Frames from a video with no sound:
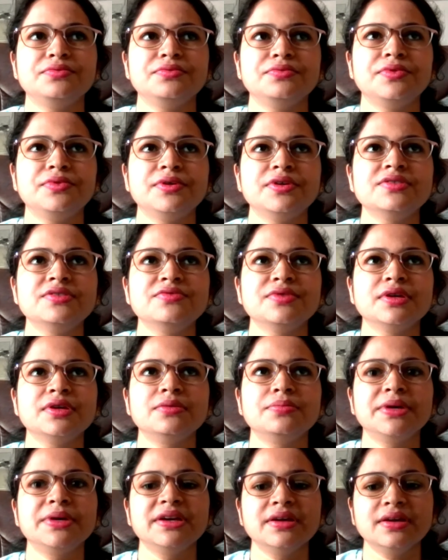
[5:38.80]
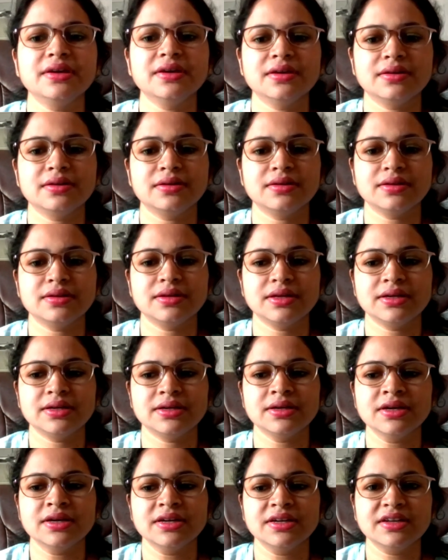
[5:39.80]
first we'll be like
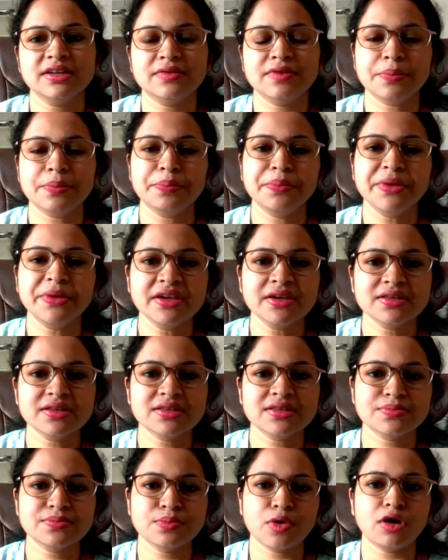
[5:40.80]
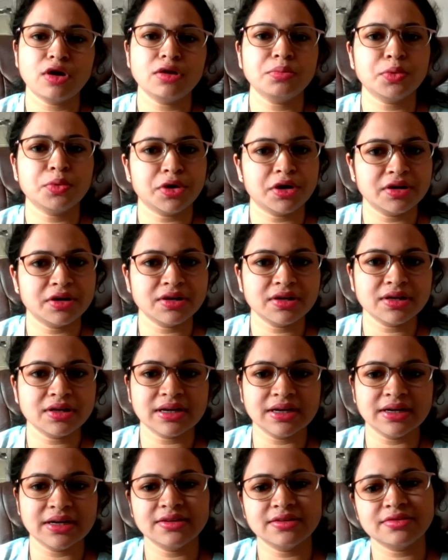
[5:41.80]
developing small model
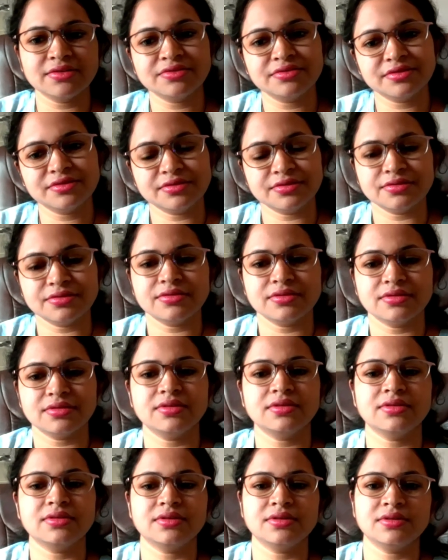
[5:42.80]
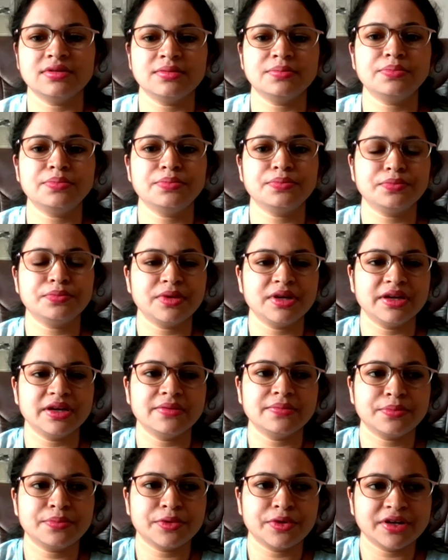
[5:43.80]
kind of like
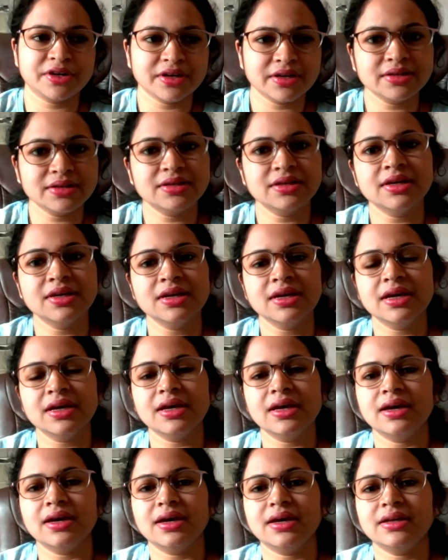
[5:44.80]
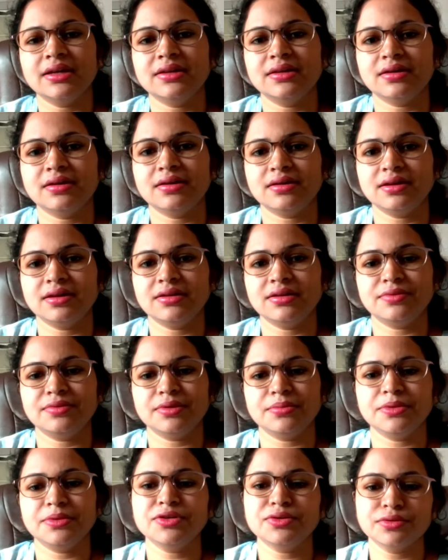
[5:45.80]
product, and it
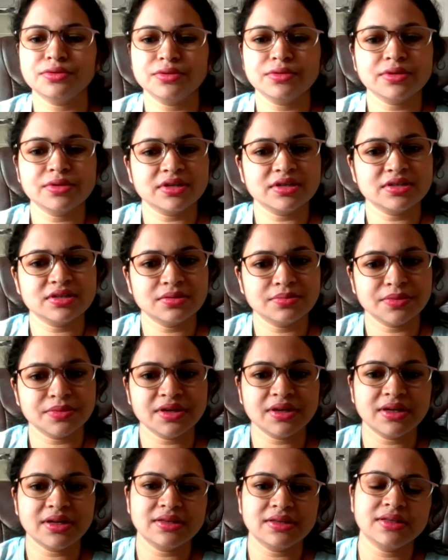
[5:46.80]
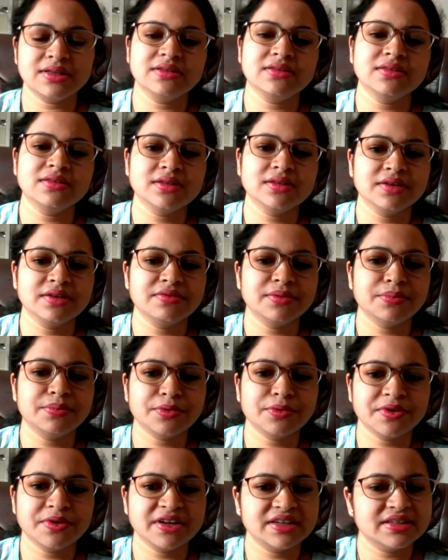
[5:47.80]
will be shown to customer, and then they will
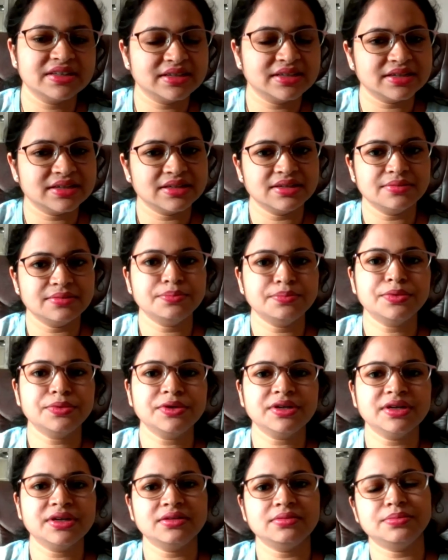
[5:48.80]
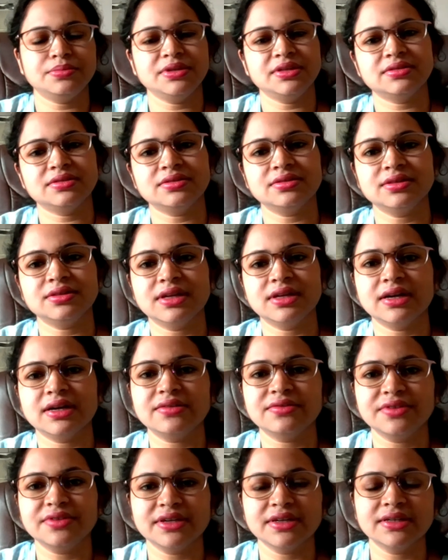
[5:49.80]
provide their input. Based on that,
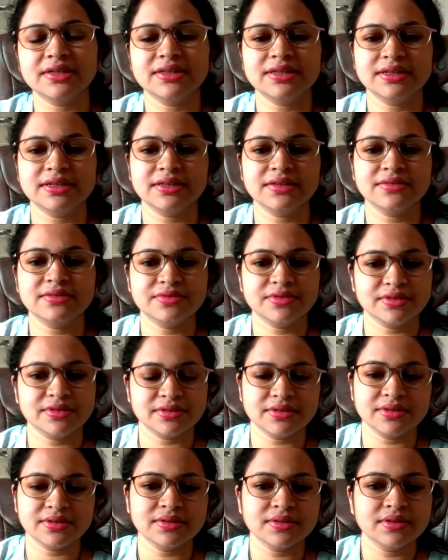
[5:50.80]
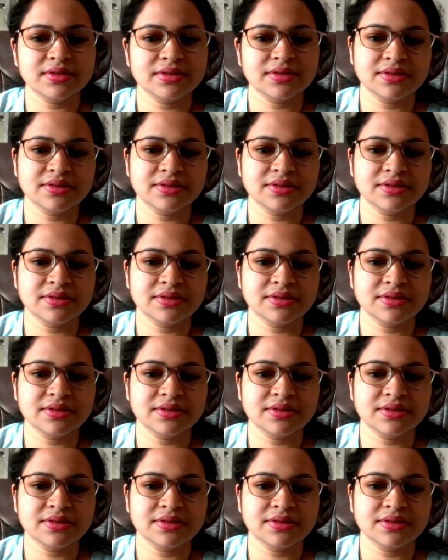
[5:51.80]
we can take it further.